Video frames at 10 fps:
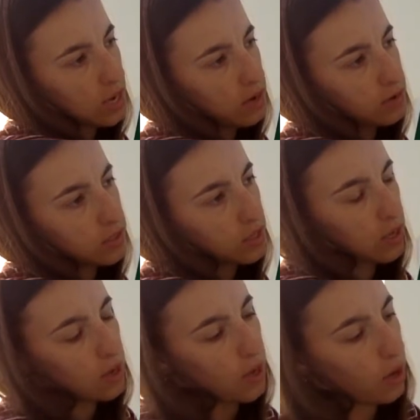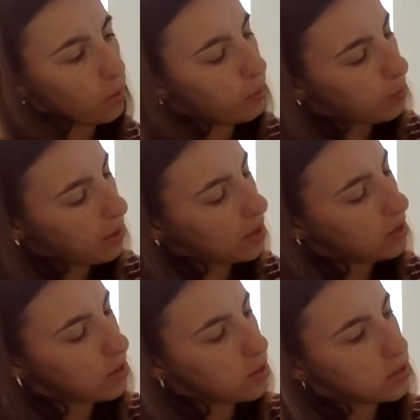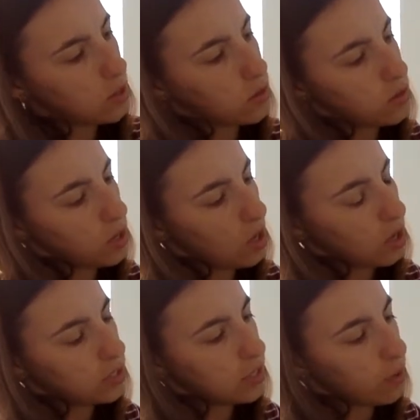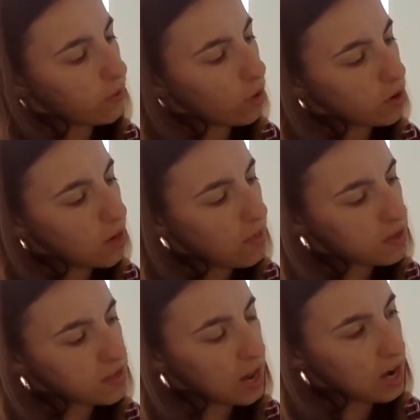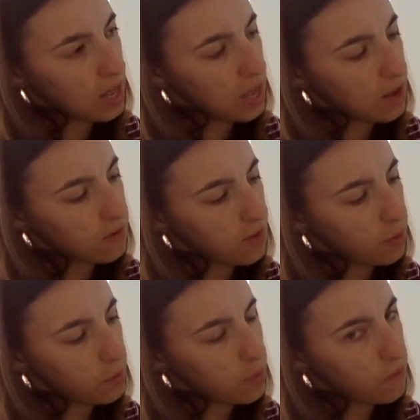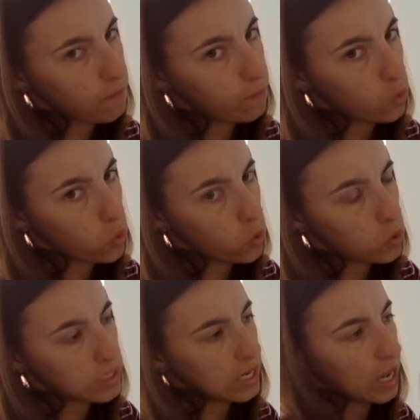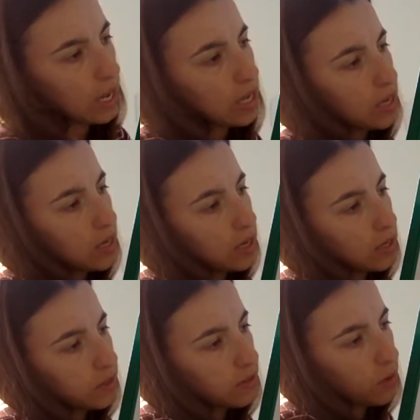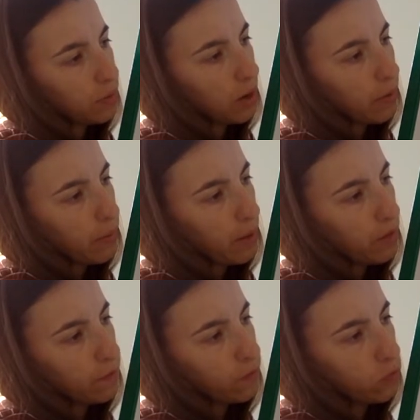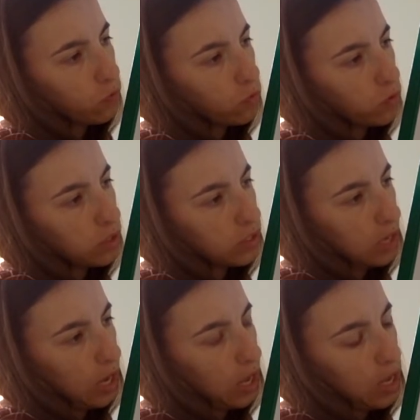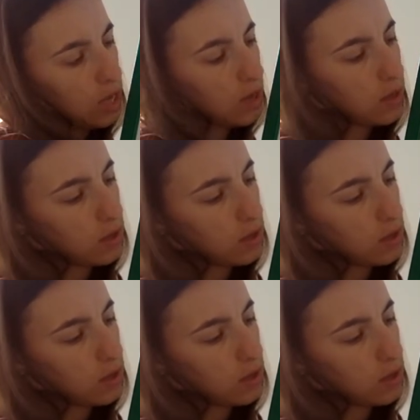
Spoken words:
down to help me. So 30. We've got another 10 here. So that would be 40. So now I'm at 40.